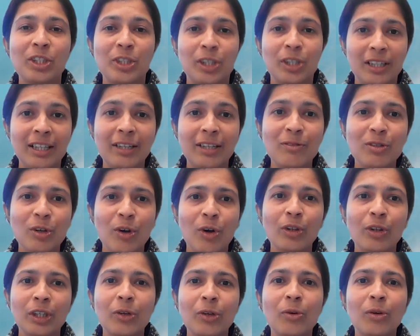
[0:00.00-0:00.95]
She lives
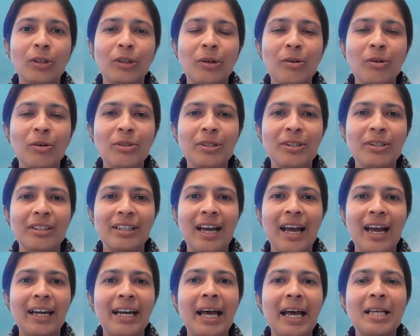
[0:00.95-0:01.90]
on the Gold Coast
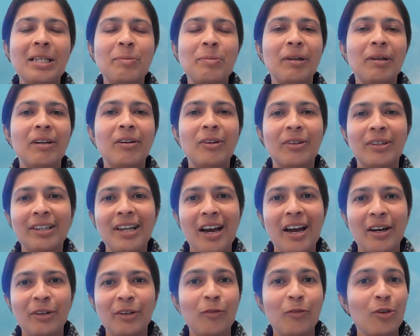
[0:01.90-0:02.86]
and has been
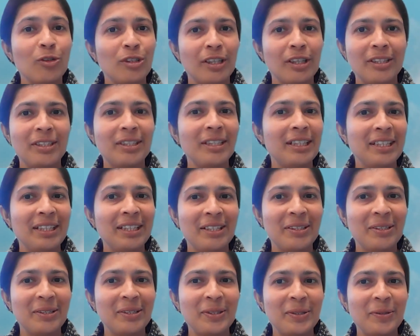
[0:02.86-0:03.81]
retired for 16
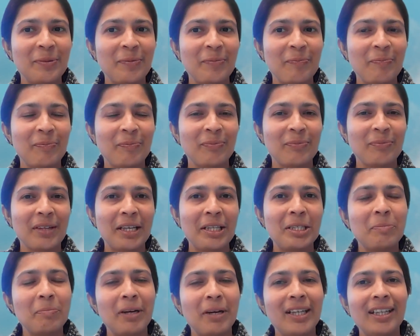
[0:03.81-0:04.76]
years,
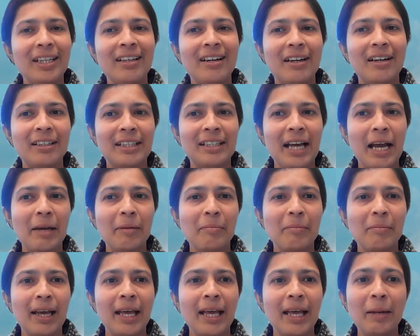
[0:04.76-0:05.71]
spending her
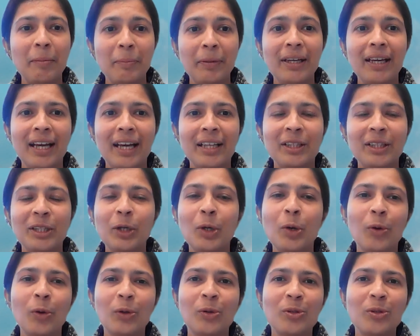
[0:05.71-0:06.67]
time helping at the
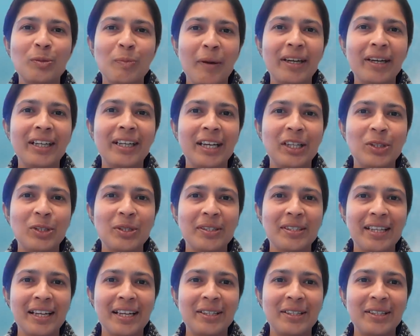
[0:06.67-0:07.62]
Gold Coast
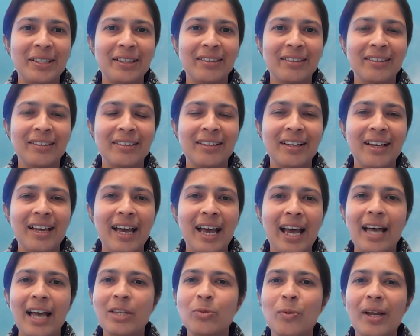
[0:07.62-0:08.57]
Meditation Center,
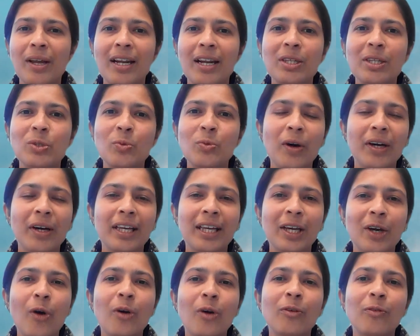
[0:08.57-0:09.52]
as well as
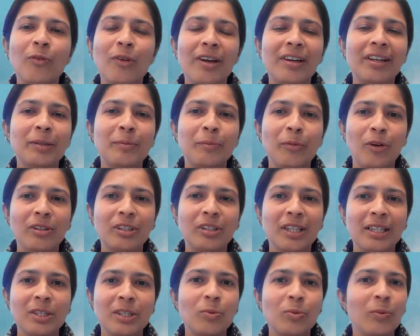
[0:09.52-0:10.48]
working on varied
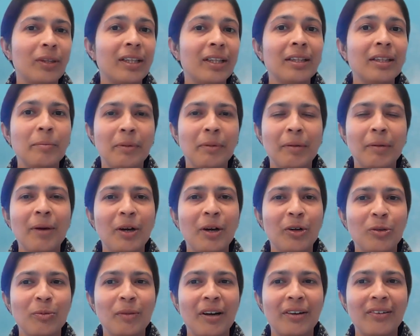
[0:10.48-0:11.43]
projects within the
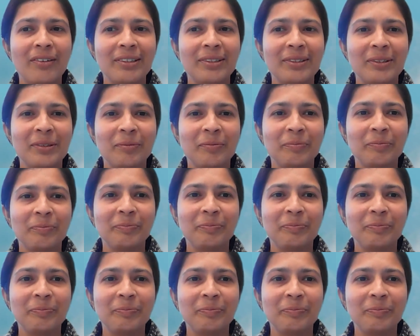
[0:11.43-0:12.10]
Brahma Kumaris.